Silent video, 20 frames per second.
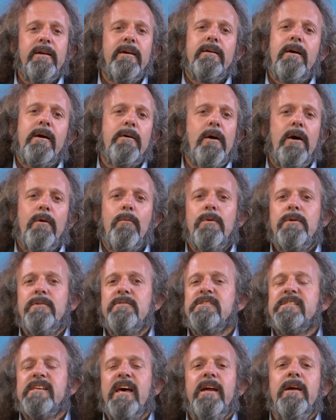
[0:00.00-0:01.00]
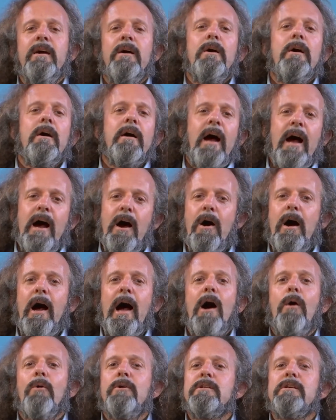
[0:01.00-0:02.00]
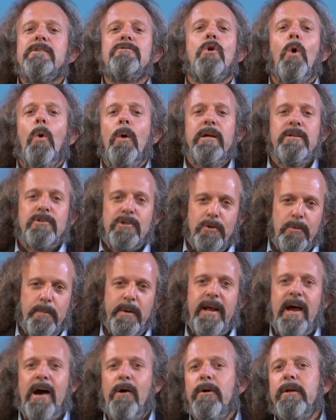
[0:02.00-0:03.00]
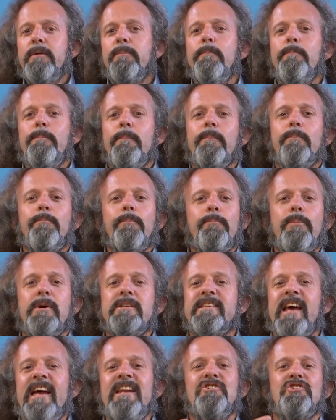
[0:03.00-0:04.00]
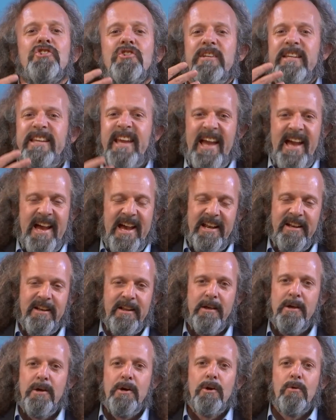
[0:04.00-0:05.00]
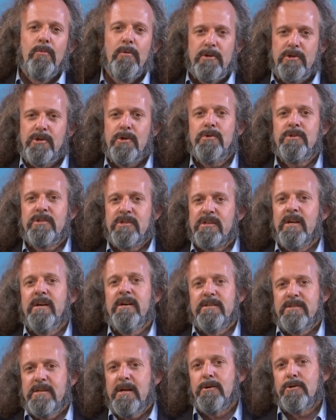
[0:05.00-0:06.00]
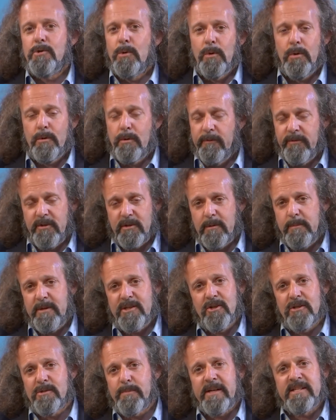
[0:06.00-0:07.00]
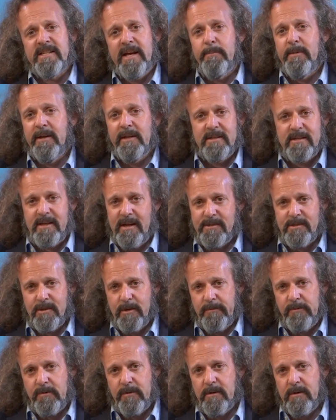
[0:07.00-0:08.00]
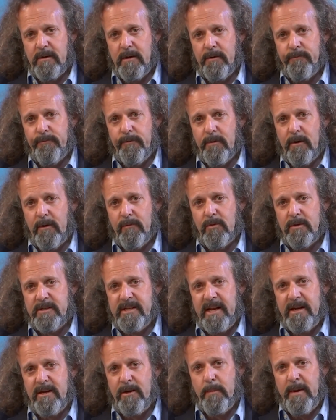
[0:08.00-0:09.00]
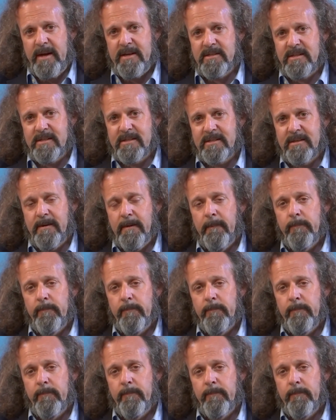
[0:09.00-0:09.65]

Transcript: I wouldn't even say how it is going to, but how it potentially can reduce CO2 equivalent emissions by 10 million tons over a 10-year basis.